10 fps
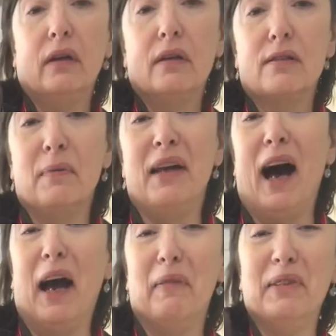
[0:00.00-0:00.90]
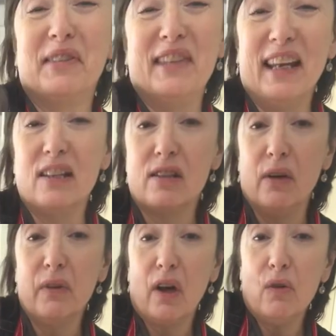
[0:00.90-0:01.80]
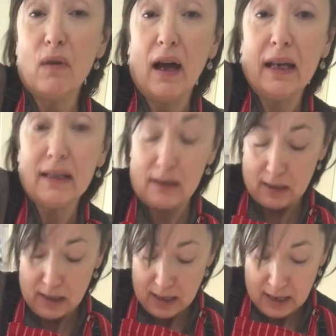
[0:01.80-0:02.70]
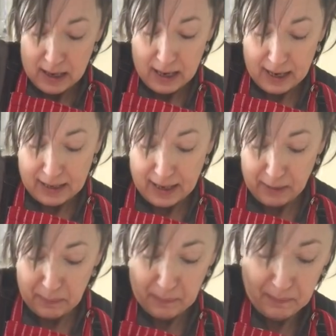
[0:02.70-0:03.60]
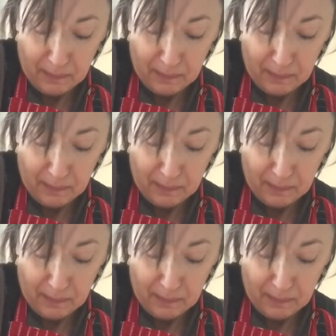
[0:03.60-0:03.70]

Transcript: sometimes things don't go right, and